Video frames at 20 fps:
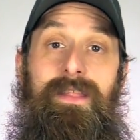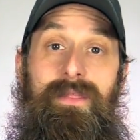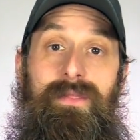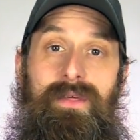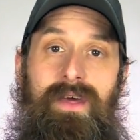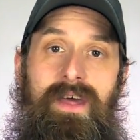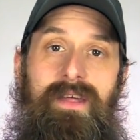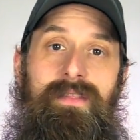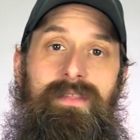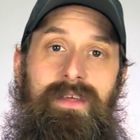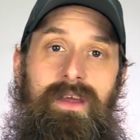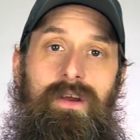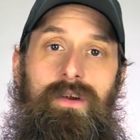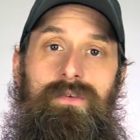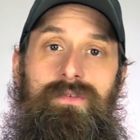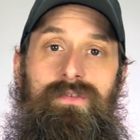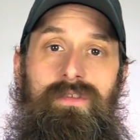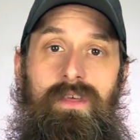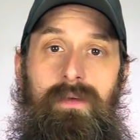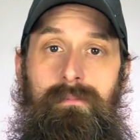Then
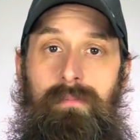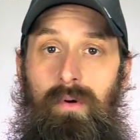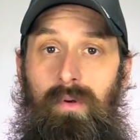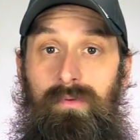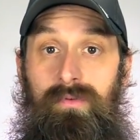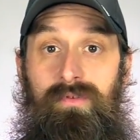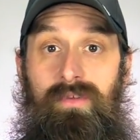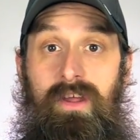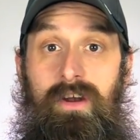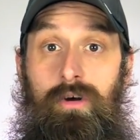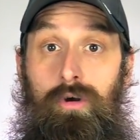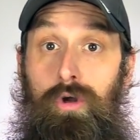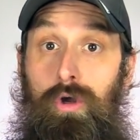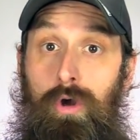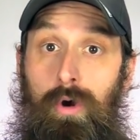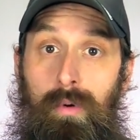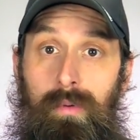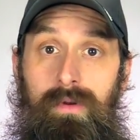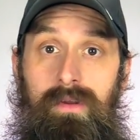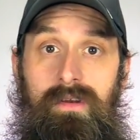there's the bolts that are
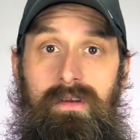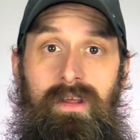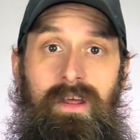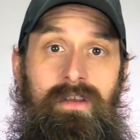coated,